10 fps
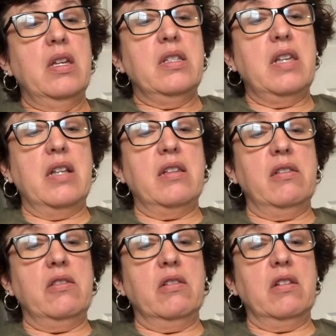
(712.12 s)

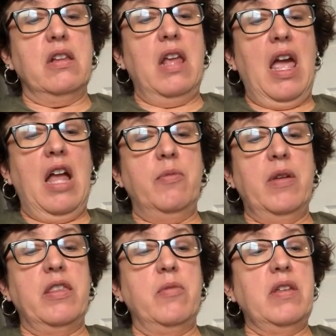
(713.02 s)
Tantalus looked at
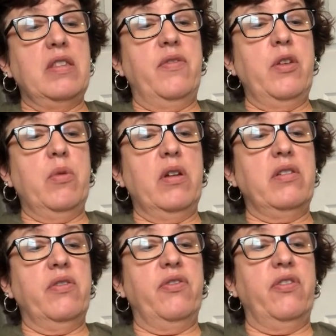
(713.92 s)
Annabeth and me as if he wanted
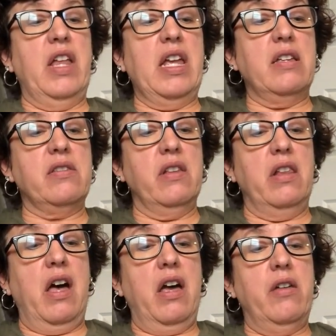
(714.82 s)
to flay us
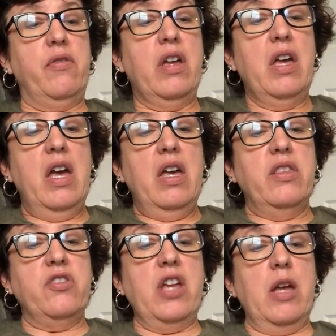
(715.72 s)
alive.
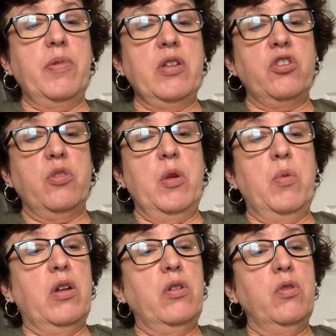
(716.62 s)
The champion should be
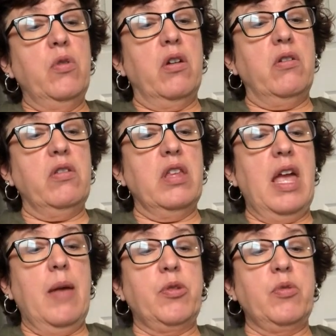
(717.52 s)
one who earned the
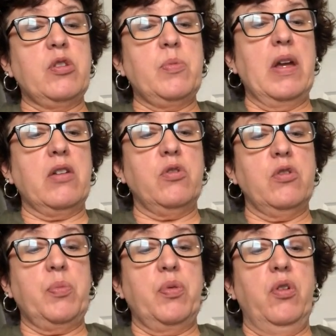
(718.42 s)
camp's respect, who
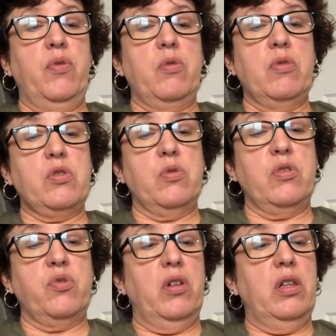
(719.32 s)
is proven
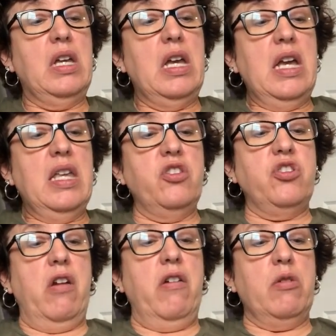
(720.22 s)
resourceful in the
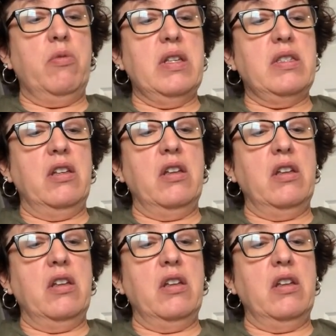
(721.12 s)
chariot race and,